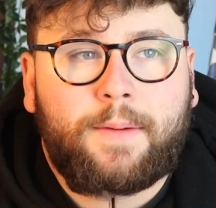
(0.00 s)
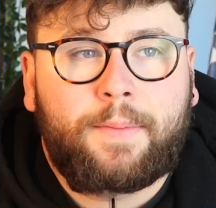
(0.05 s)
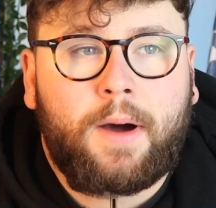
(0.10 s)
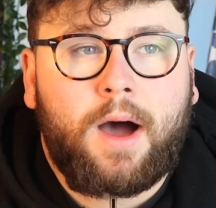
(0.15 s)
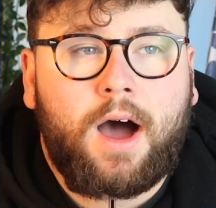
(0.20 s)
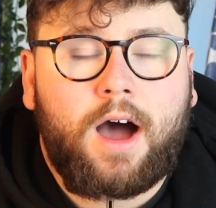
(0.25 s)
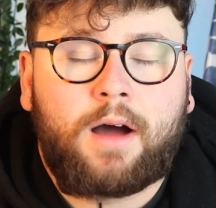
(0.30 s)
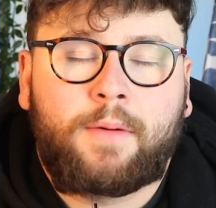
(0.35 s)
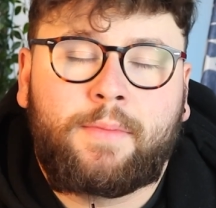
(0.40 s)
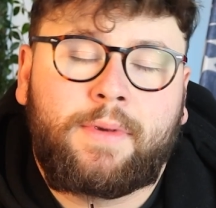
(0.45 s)
a
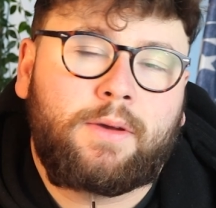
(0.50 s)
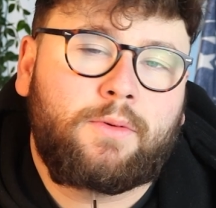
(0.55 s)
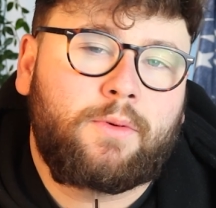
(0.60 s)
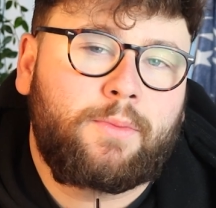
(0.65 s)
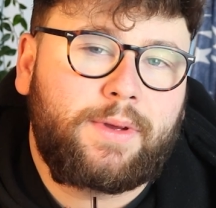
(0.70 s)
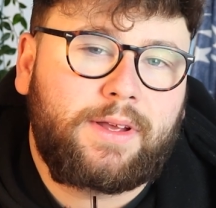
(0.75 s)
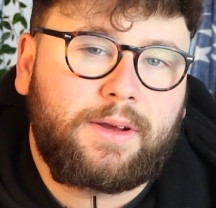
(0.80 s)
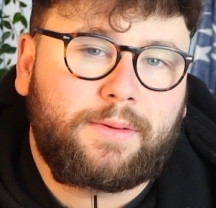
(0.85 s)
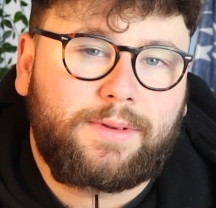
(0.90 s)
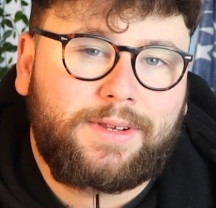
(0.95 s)
part of me
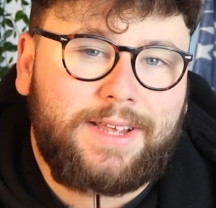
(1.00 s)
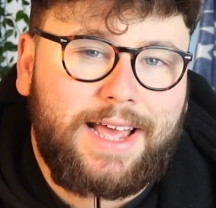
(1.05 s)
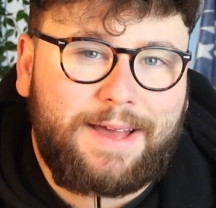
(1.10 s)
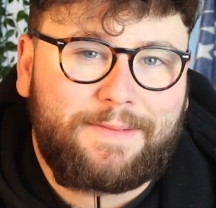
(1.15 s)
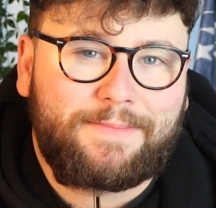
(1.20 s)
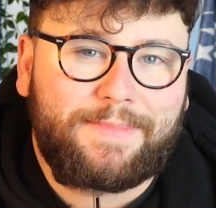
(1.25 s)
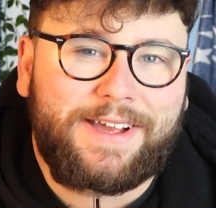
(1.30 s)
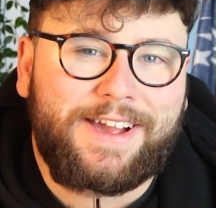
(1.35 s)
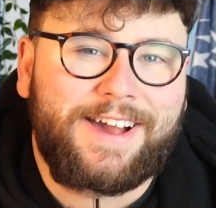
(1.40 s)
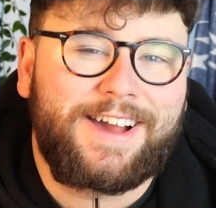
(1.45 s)
will be
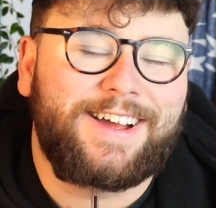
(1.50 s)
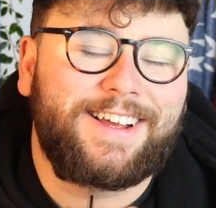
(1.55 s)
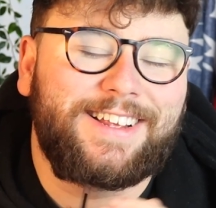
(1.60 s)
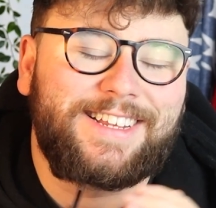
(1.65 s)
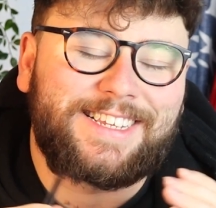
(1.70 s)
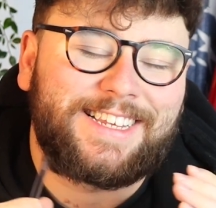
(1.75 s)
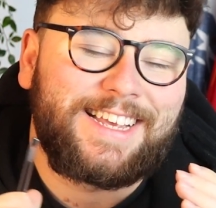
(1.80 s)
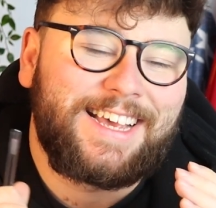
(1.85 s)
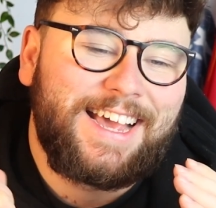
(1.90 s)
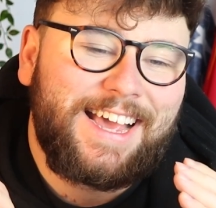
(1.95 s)
upset,
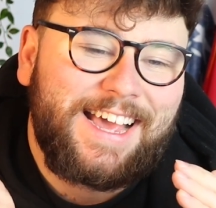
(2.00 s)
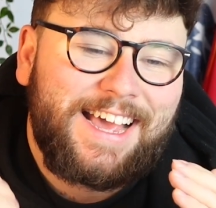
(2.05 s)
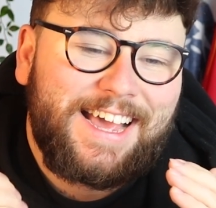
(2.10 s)
because